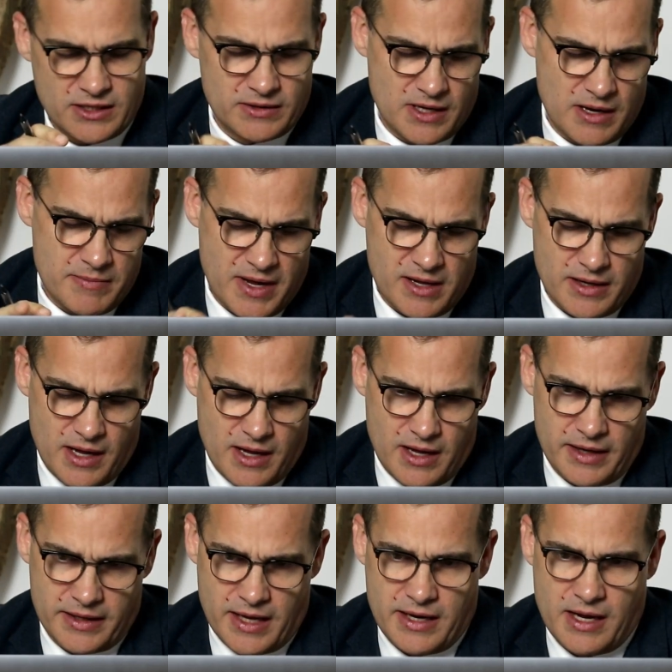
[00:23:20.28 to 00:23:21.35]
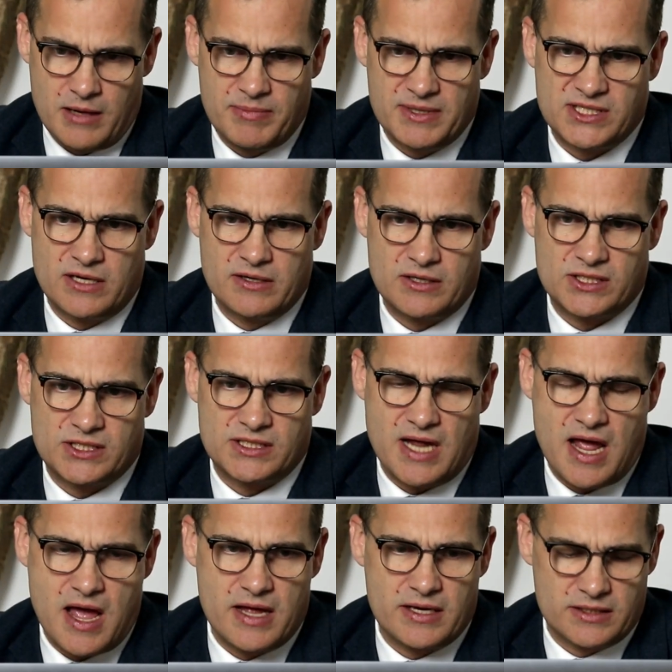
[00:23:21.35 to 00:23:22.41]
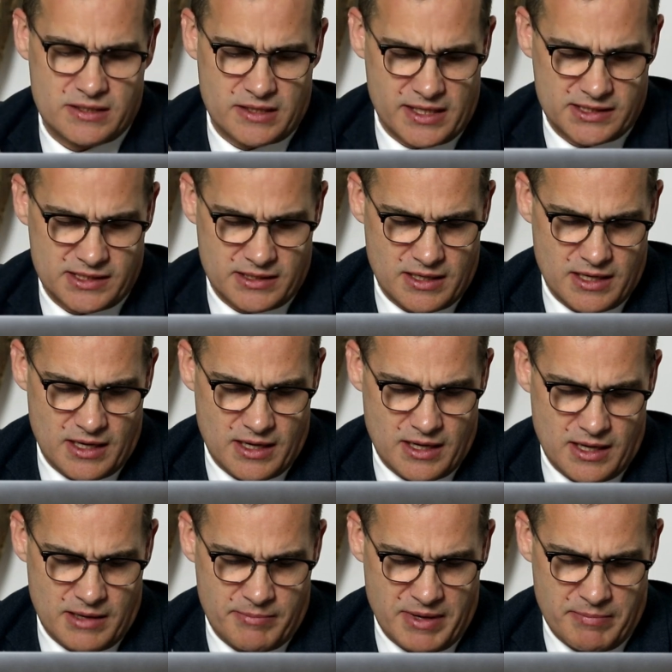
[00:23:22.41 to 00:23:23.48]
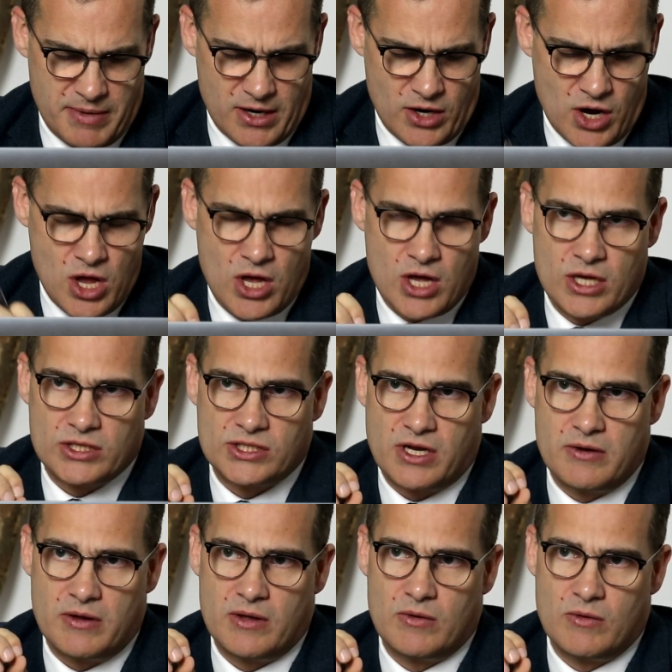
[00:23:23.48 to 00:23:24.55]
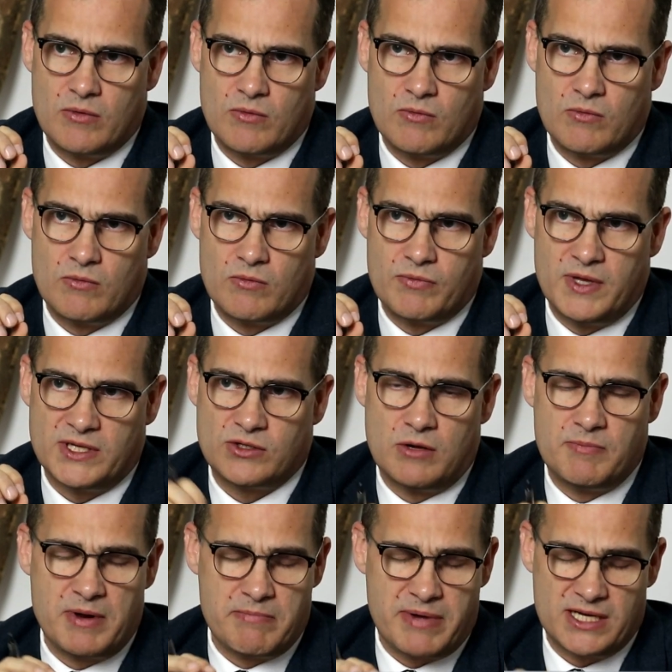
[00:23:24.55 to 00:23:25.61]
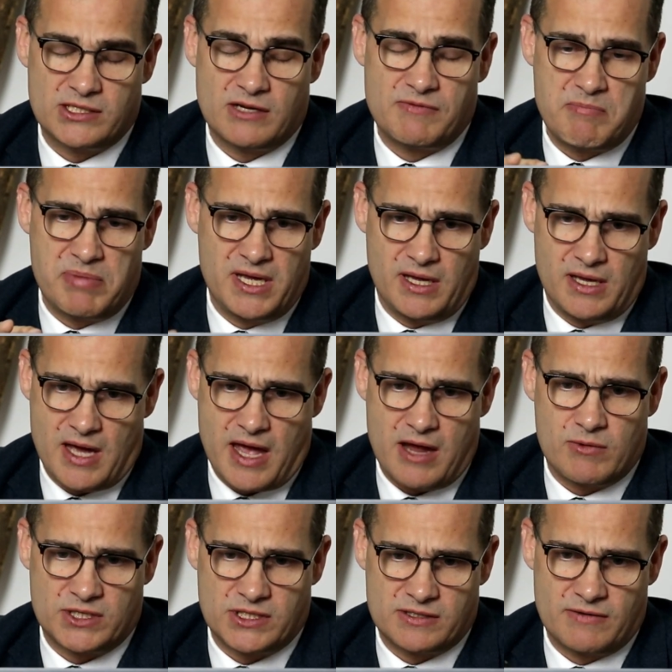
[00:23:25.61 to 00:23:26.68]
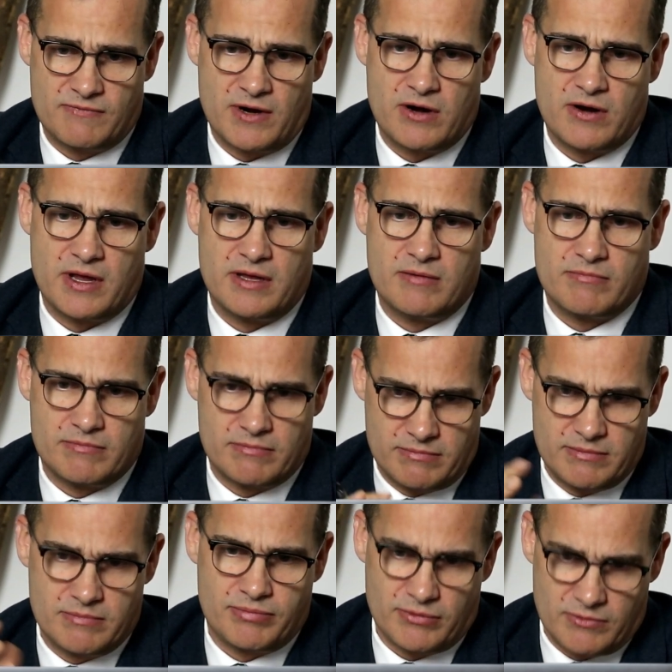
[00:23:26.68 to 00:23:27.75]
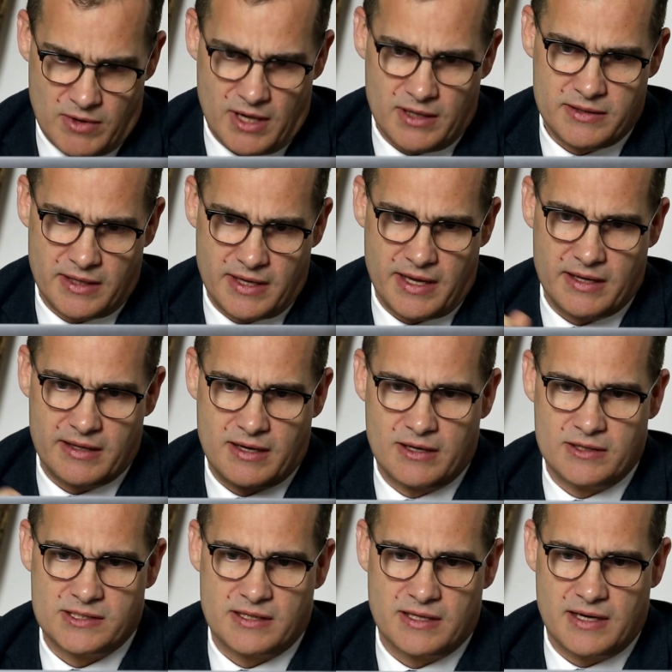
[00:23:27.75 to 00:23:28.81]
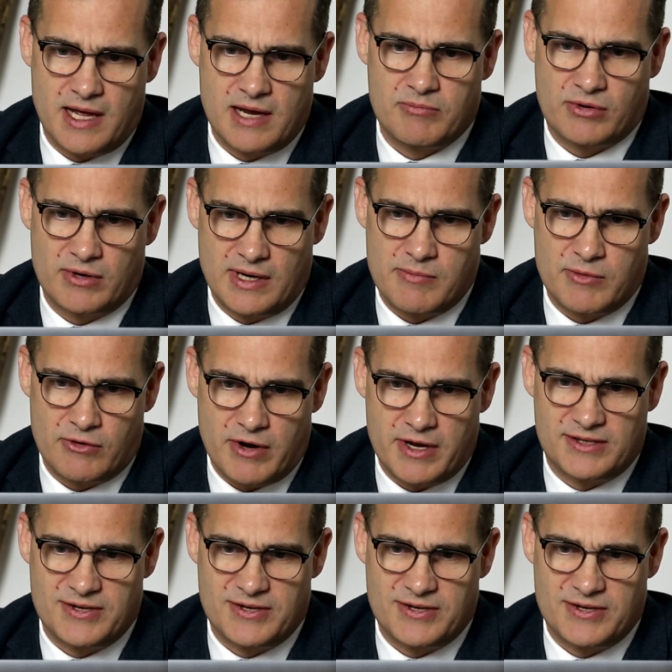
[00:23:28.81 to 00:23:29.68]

yeah, so, um, again, help us understand this a bit better. So this is all being based off a PEA, which is a very well, it includes in the name, preliminary